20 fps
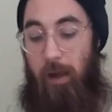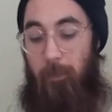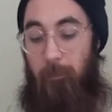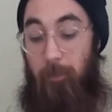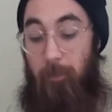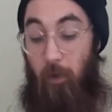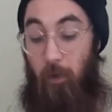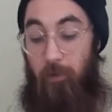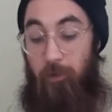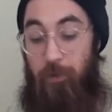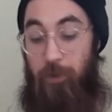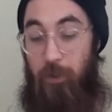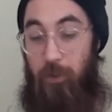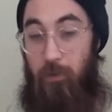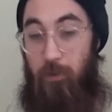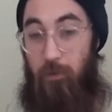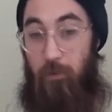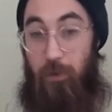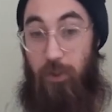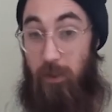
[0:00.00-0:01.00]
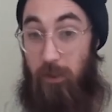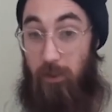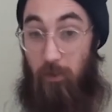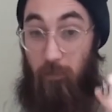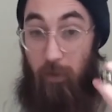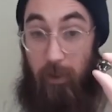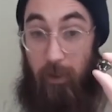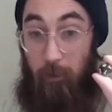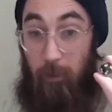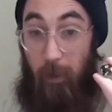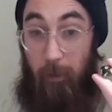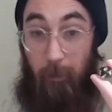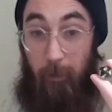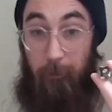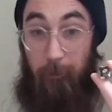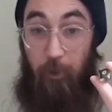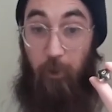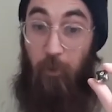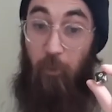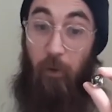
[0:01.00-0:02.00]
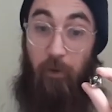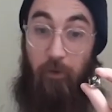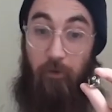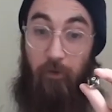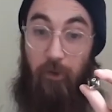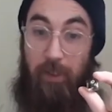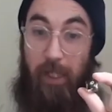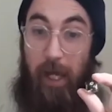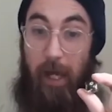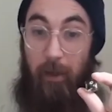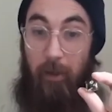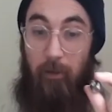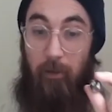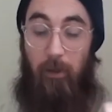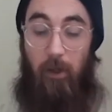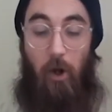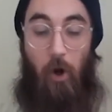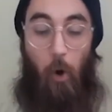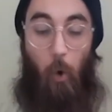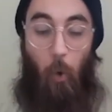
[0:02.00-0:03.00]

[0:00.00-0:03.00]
both do just a random number between 1 through 10,